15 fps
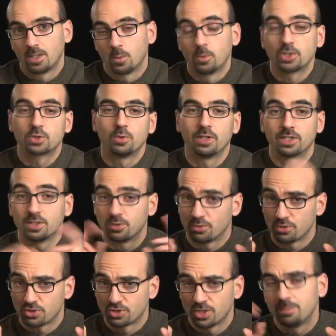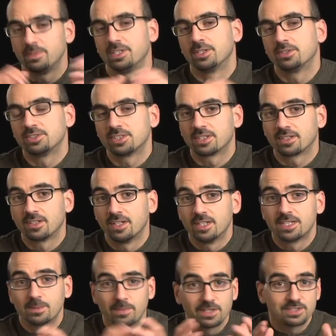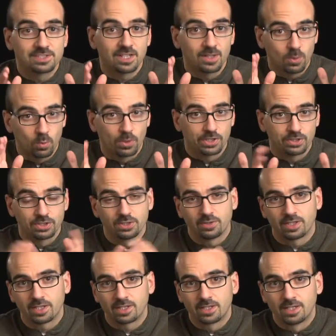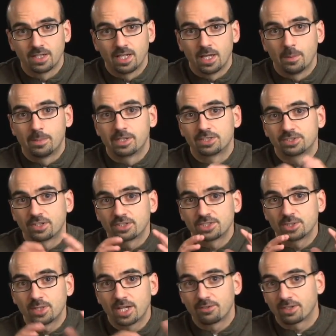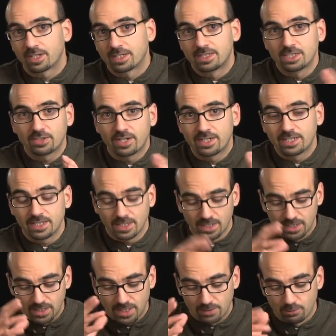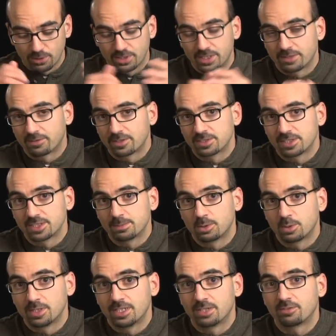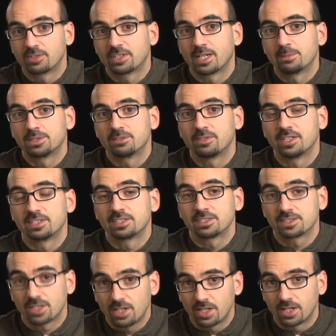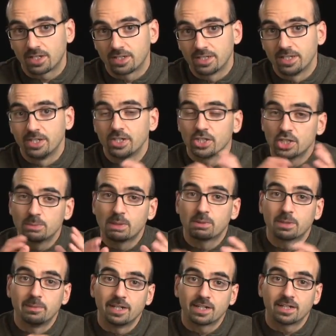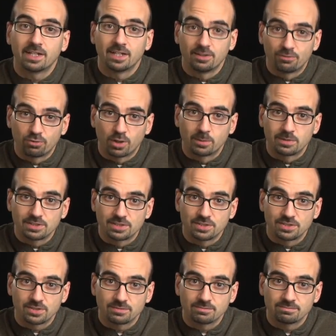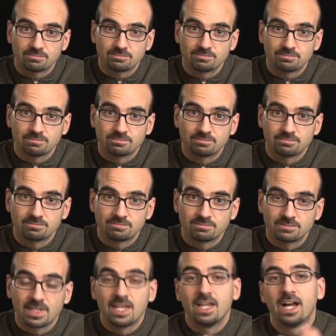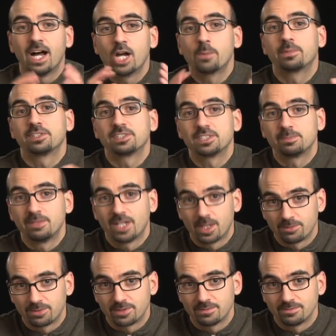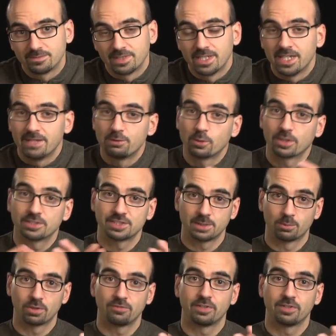Which one you should be using depends on what you're doing. But as long as you have a clear idea of what the differences between the different types of lenses are, you'll be able to make an informed decision. I hope this has been helpful. If you want to see more